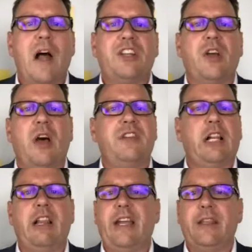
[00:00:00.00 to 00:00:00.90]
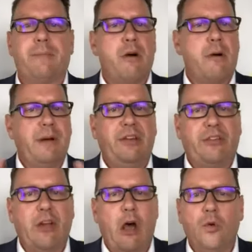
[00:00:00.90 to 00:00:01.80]
Once I've declared the property
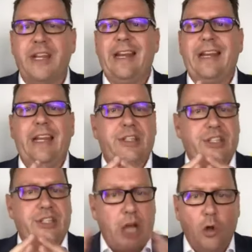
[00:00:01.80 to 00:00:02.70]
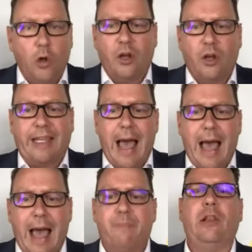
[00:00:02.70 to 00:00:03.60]
sold, it is sold. I
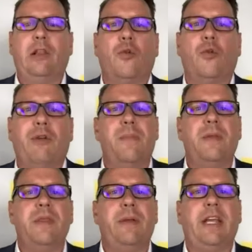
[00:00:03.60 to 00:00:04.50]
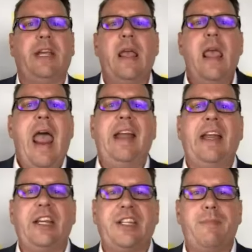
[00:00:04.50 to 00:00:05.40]
can't by law reopen the bidding
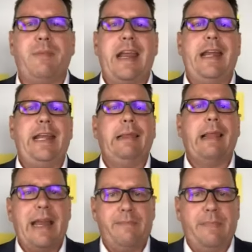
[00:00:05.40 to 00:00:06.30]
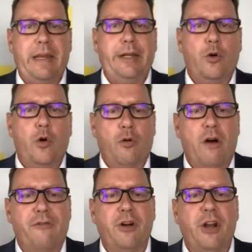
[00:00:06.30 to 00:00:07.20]
and accept any late bid
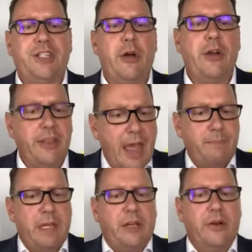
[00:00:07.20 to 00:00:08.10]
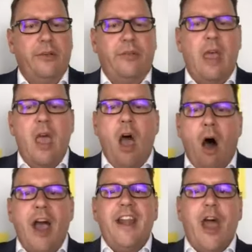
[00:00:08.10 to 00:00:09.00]
or offer. And I tell you that because
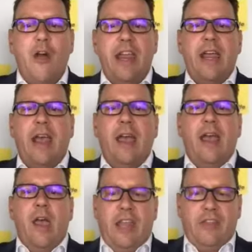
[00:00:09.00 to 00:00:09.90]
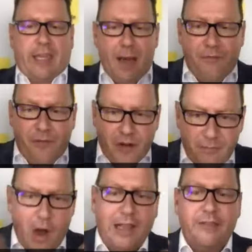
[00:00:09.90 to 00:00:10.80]
I know here in the
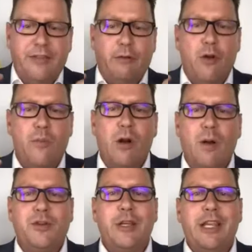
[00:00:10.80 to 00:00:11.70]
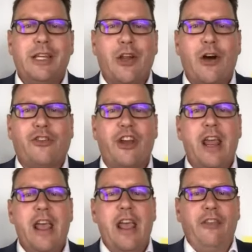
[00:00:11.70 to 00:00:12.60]
comfort of my living room where I'm doing this
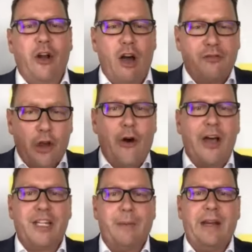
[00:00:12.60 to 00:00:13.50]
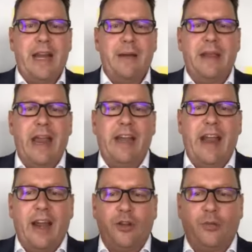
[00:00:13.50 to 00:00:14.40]
auction that I've got high-speed
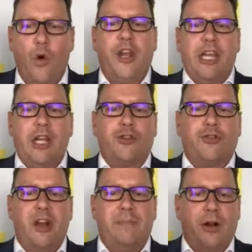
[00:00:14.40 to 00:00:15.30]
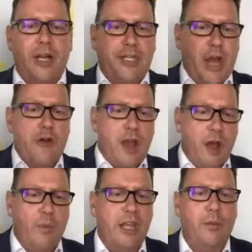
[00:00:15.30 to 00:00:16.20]
NBN and it's working a treat, but I
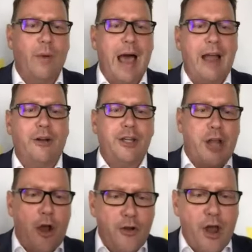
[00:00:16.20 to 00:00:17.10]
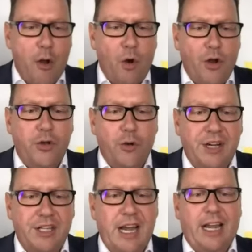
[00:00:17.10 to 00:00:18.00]
don't know where you are and I don't know what
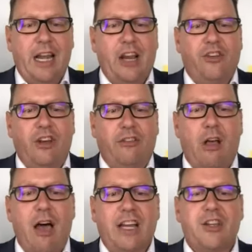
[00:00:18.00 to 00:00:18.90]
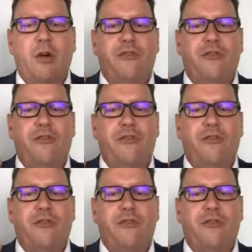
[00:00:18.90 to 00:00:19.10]
your internet connection is like.